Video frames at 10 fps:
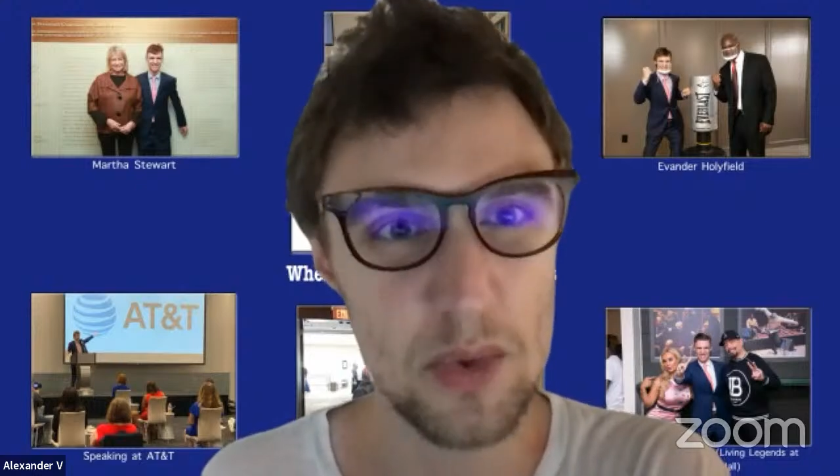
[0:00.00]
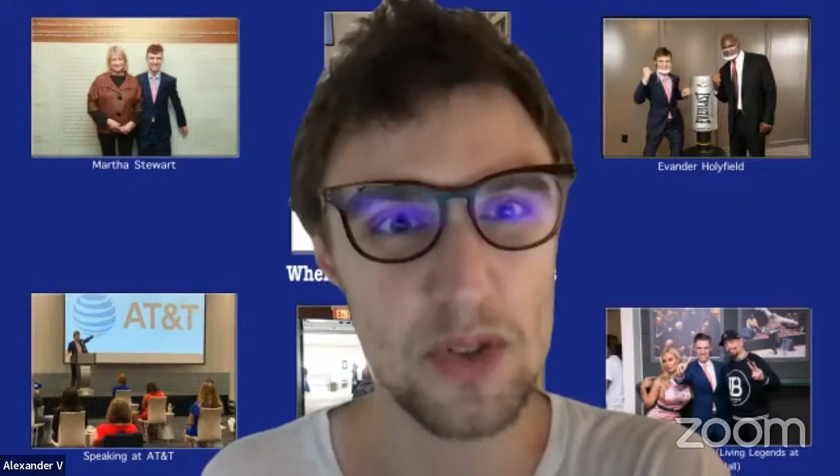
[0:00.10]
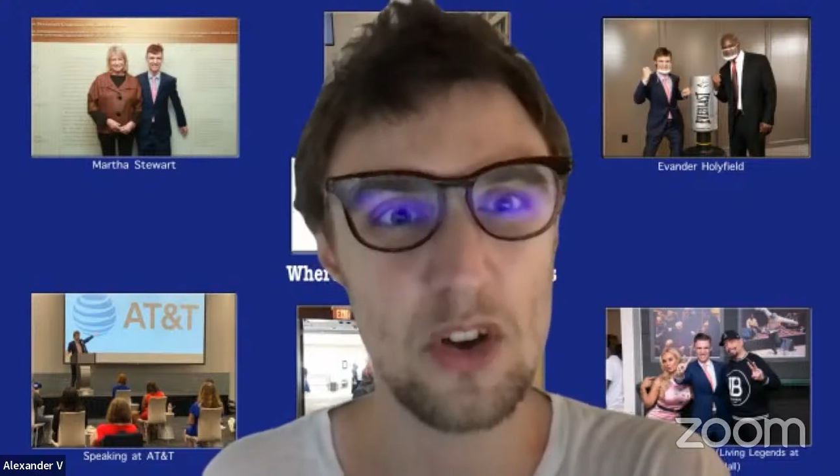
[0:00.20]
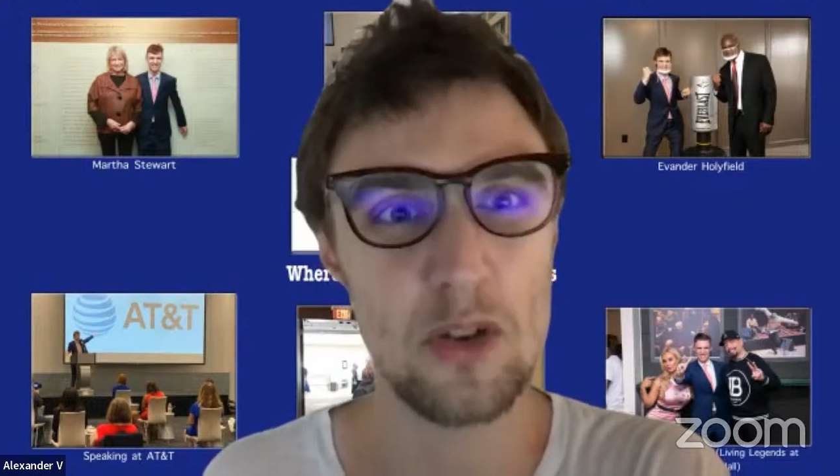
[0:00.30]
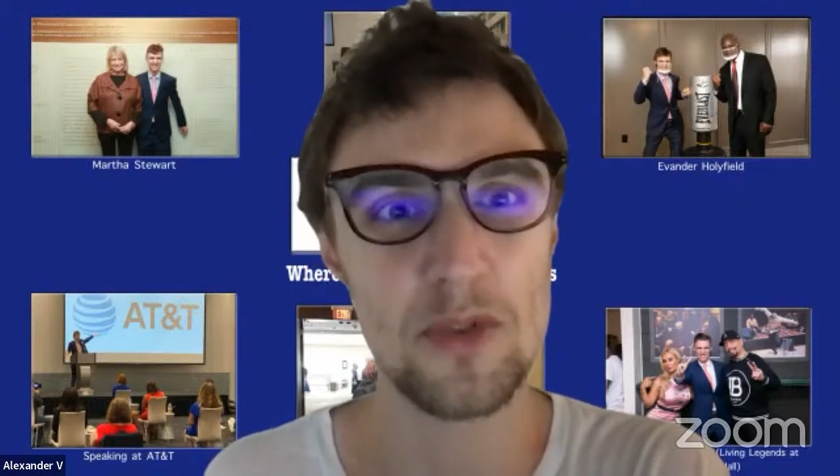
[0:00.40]
I
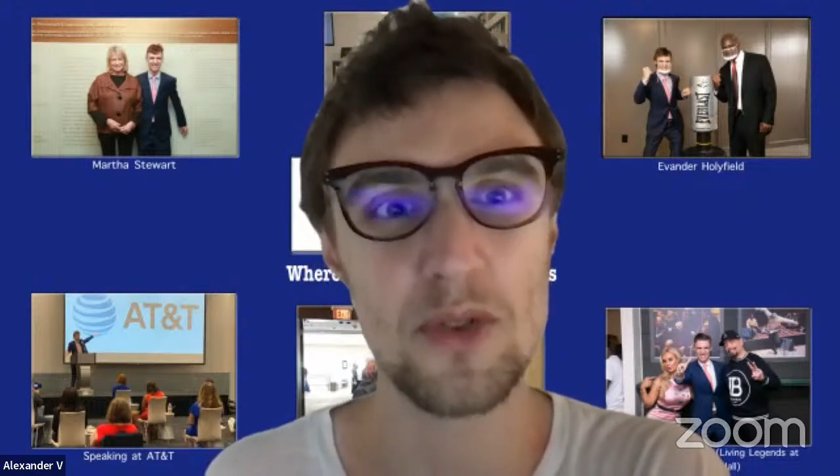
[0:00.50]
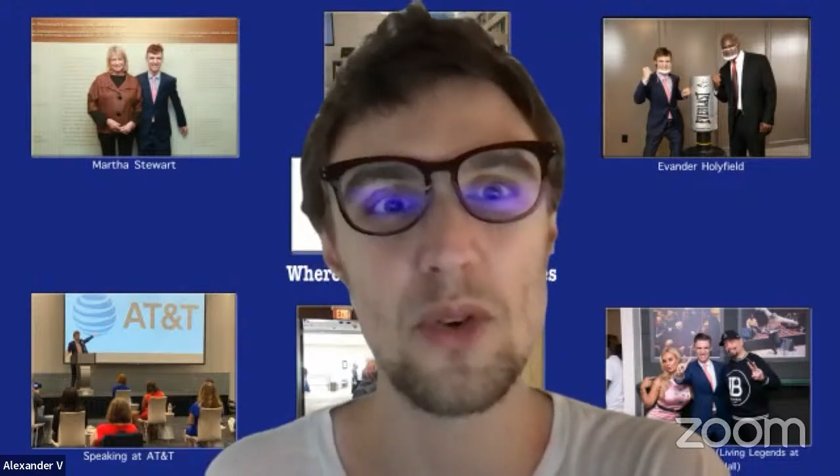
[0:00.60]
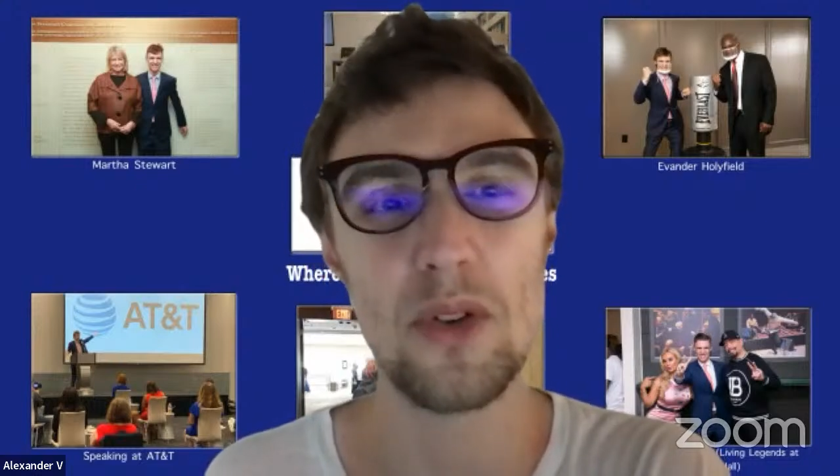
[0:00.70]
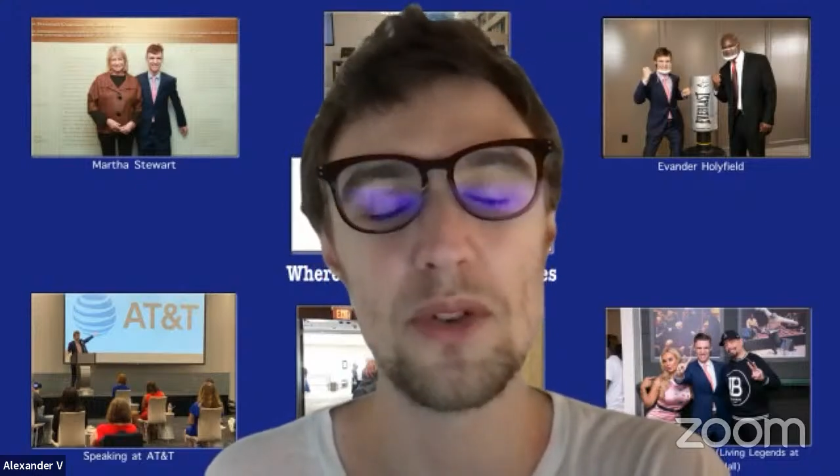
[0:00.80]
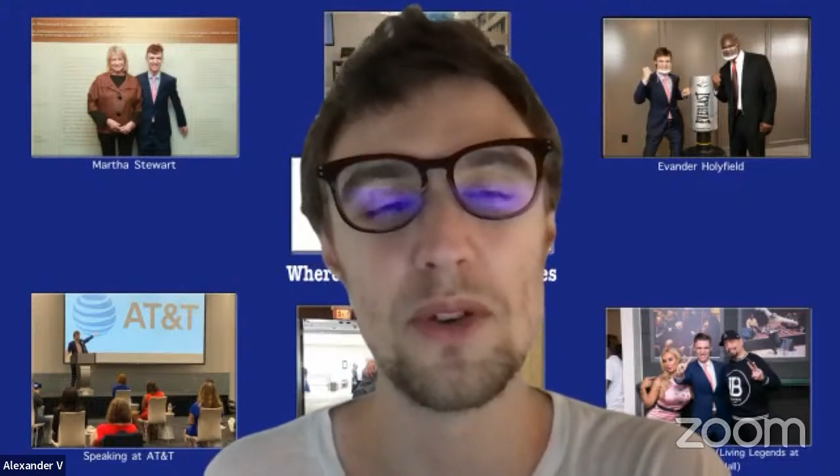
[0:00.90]
was
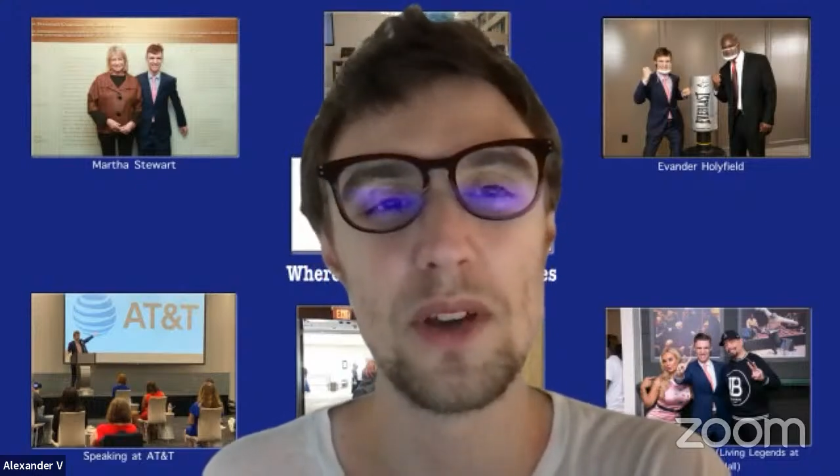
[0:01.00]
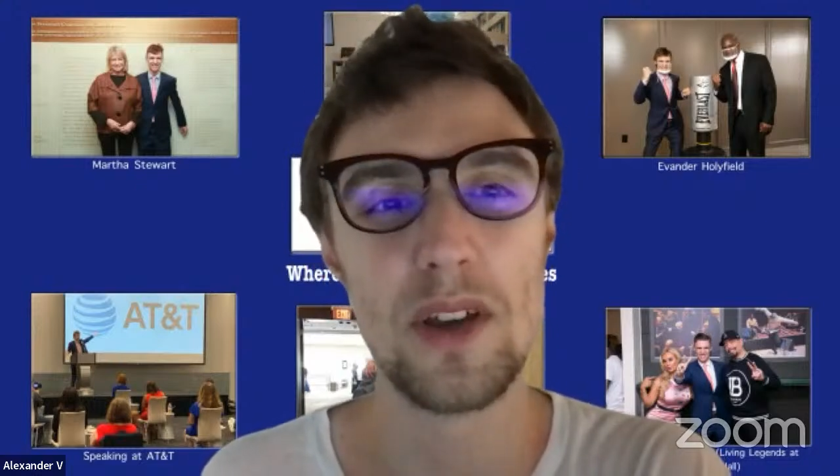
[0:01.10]
homeschooled,